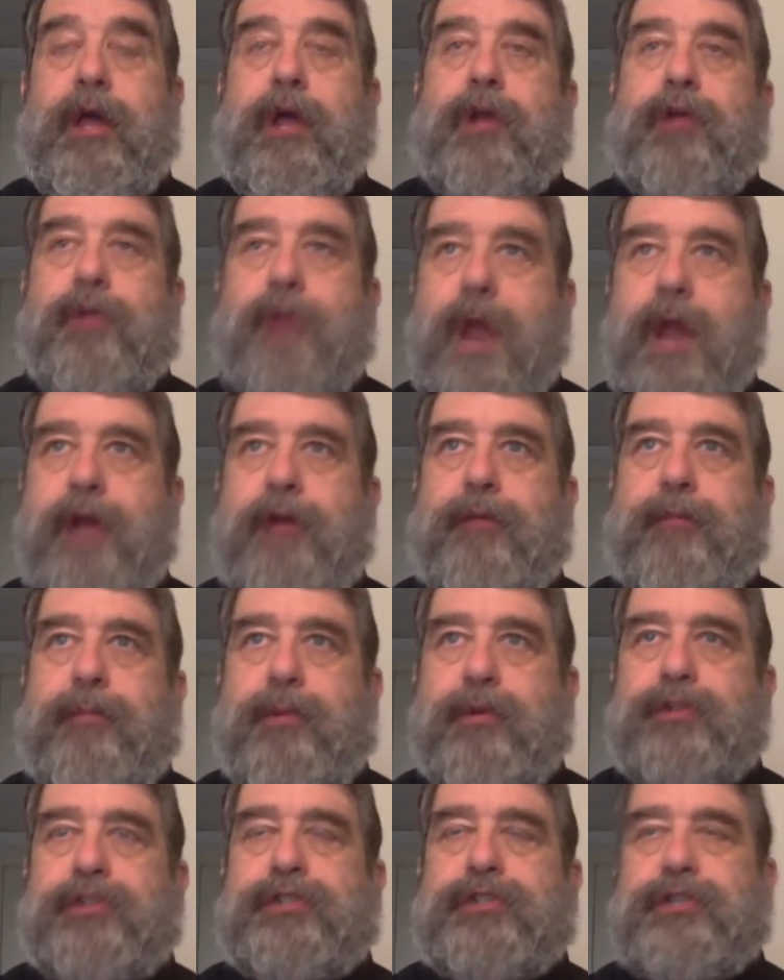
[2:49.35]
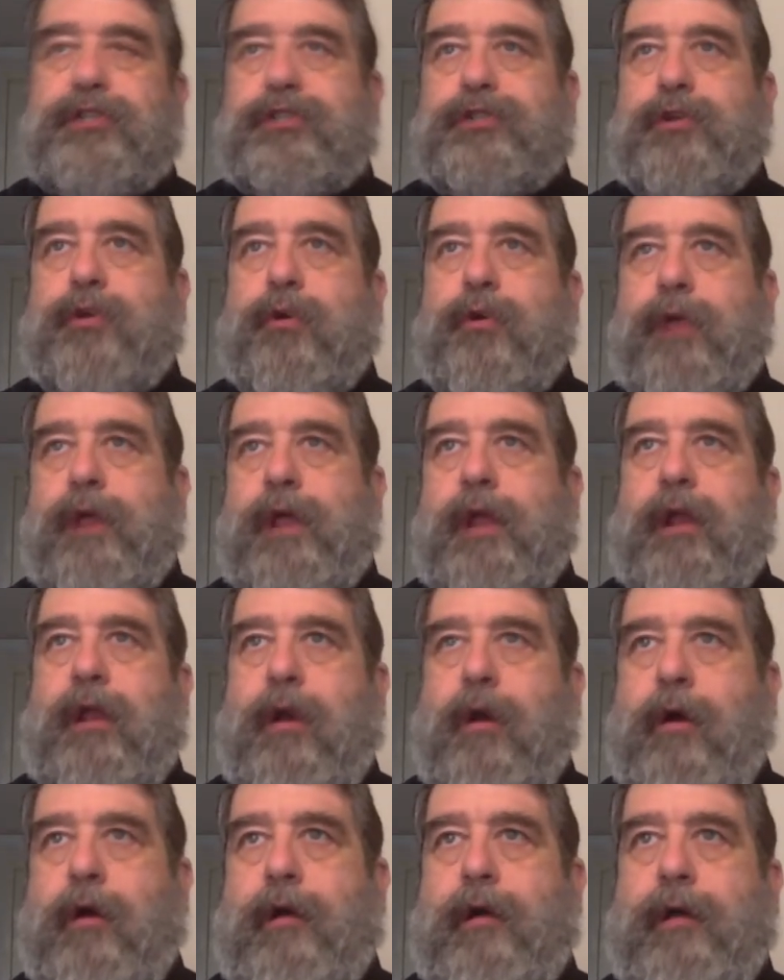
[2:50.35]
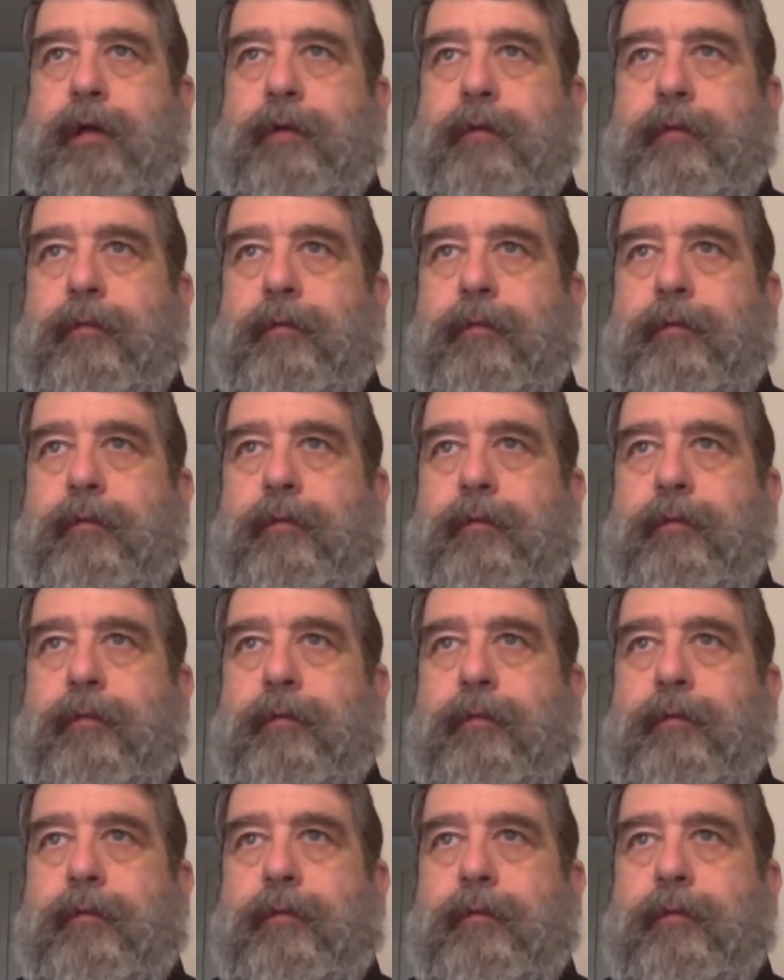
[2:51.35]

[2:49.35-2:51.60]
trying to push the story along.